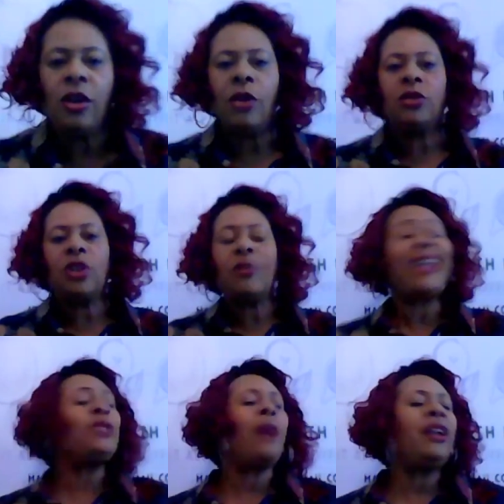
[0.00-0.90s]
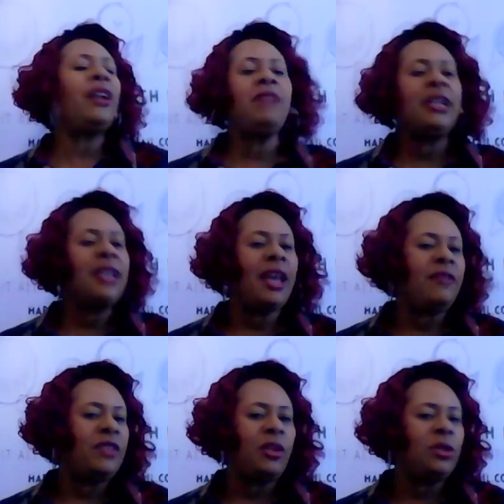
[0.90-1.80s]
So that's why I don't really care
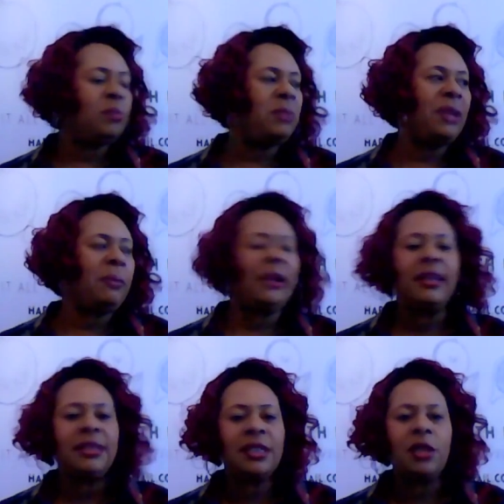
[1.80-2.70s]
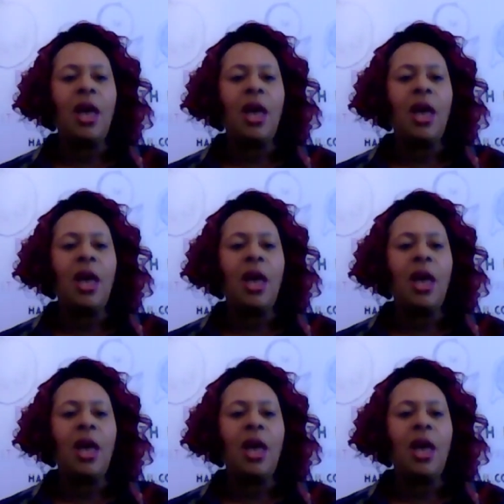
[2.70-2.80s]
for those big places.